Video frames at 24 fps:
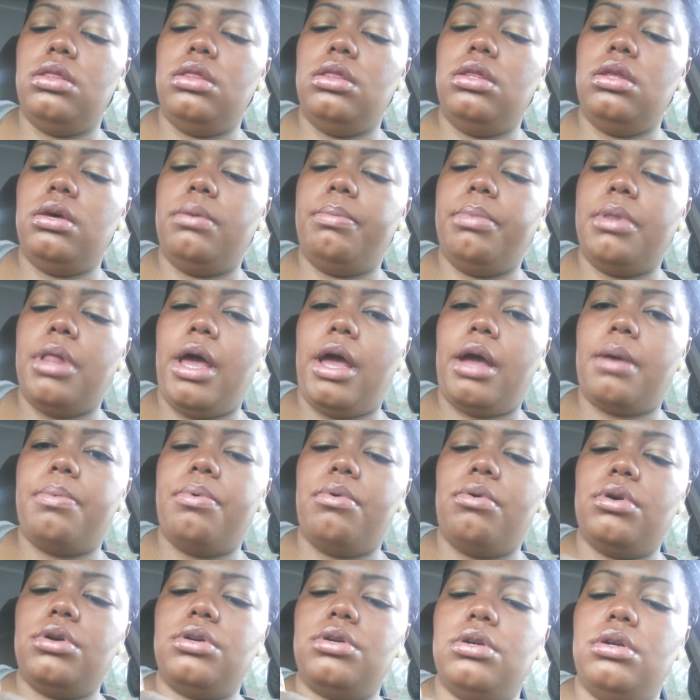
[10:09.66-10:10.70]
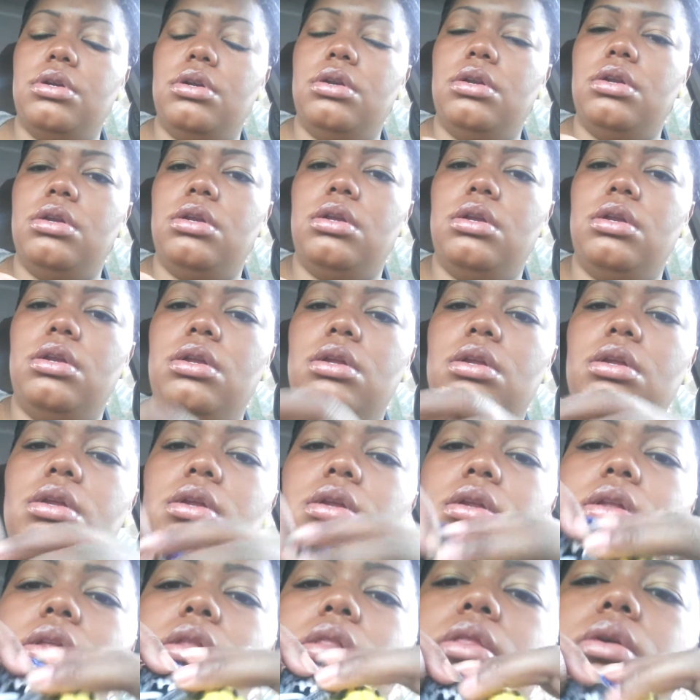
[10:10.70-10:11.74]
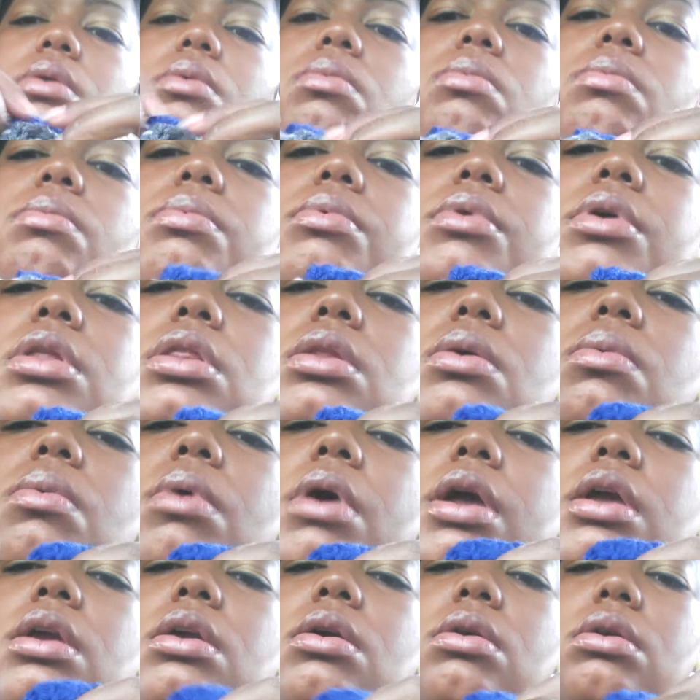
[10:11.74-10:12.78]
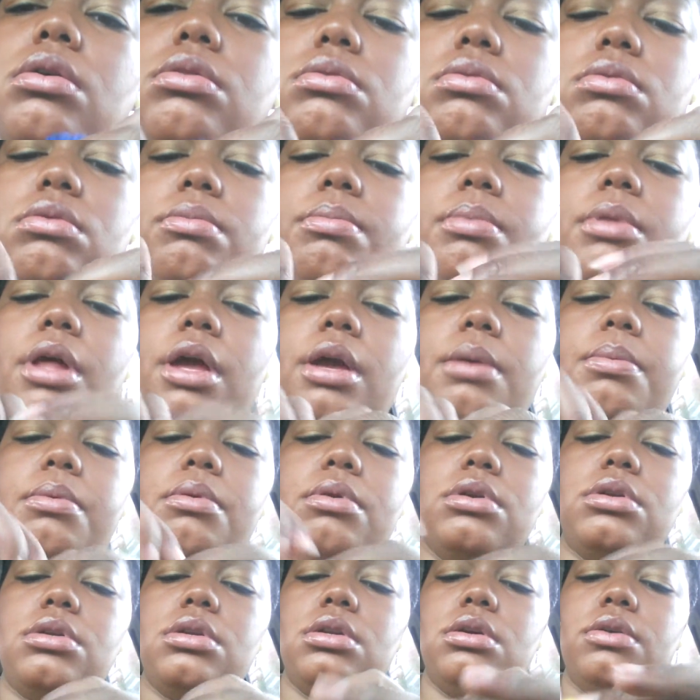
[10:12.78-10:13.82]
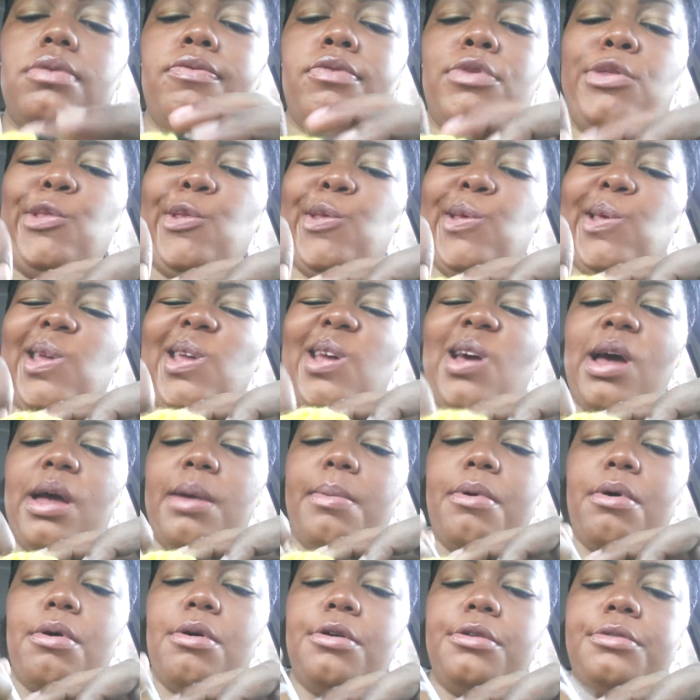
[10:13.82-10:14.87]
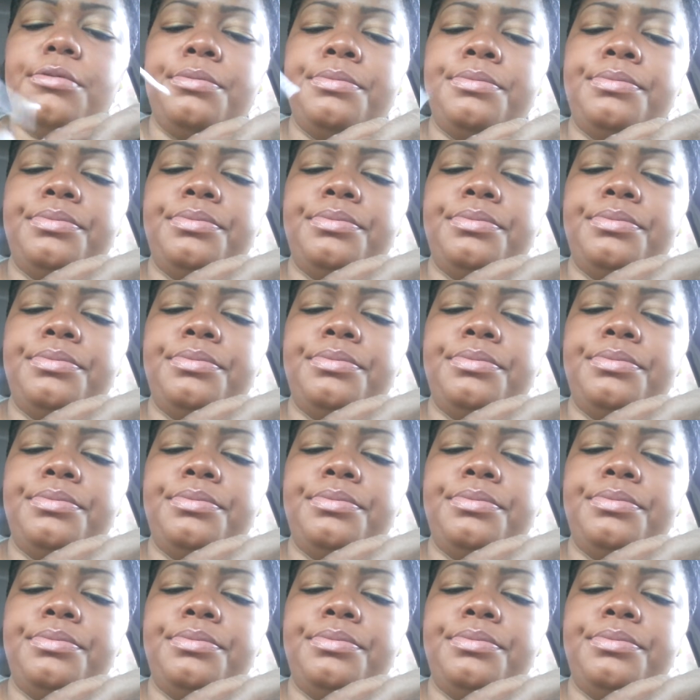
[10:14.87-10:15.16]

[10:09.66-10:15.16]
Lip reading: the black portion, bring the white yarn through the black portion of it, the eyeball,